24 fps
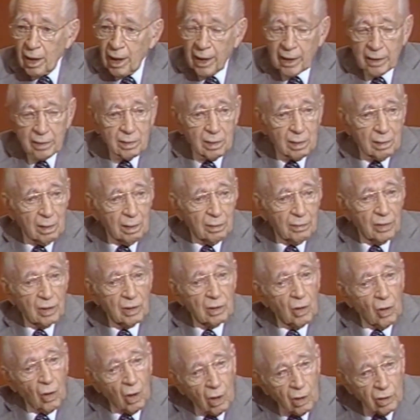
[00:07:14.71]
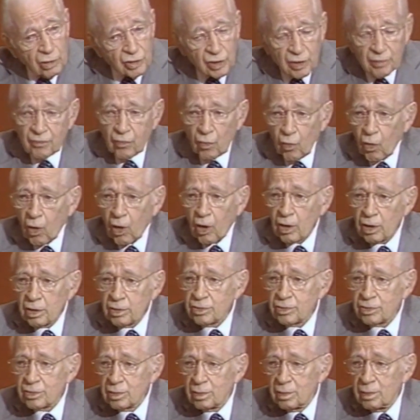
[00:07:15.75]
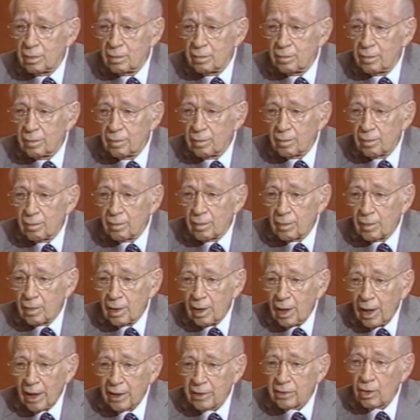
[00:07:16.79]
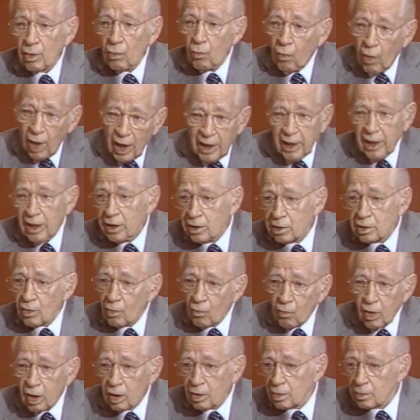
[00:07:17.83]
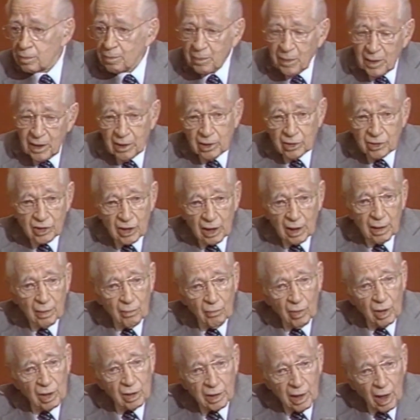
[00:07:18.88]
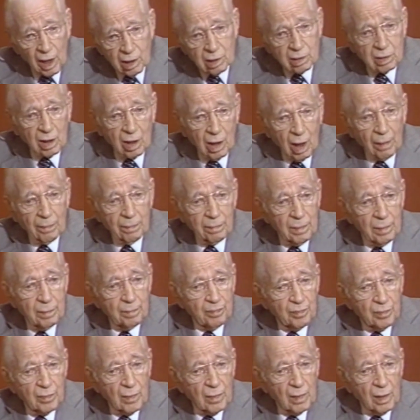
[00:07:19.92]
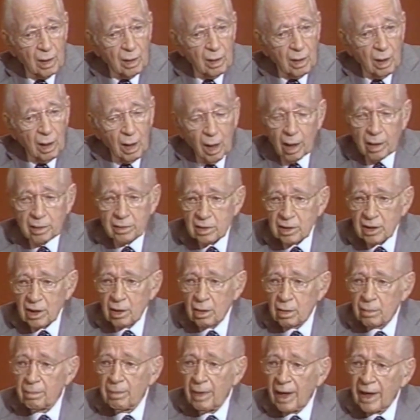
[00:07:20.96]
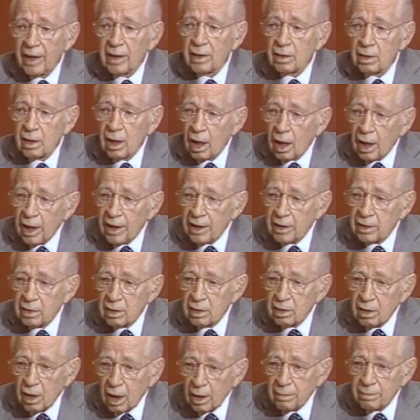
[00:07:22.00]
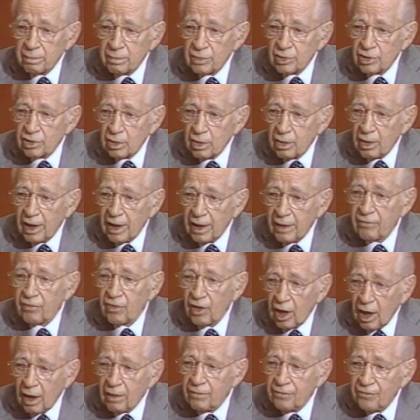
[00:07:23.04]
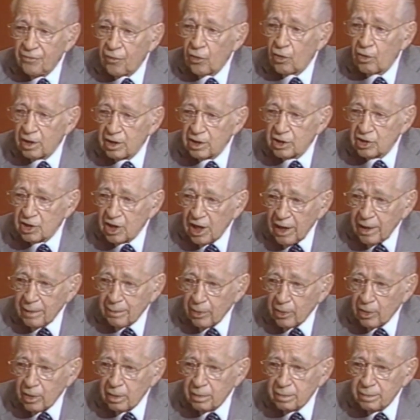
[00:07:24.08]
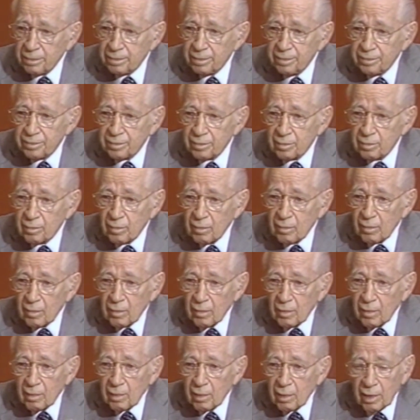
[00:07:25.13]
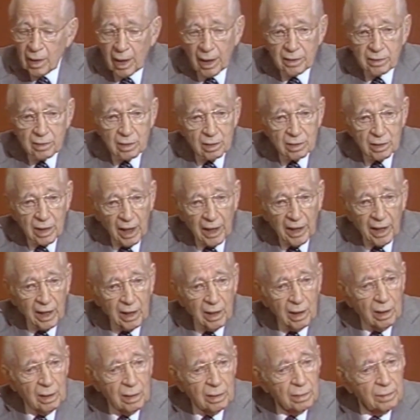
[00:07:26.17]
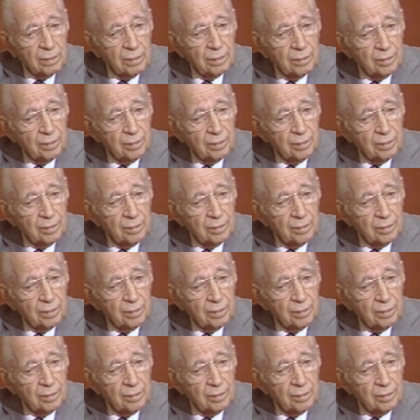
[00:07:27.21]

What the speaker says: and the cause of wars and the way to world peace, and it will not come until mankind comes to have love for his neighbor. And today,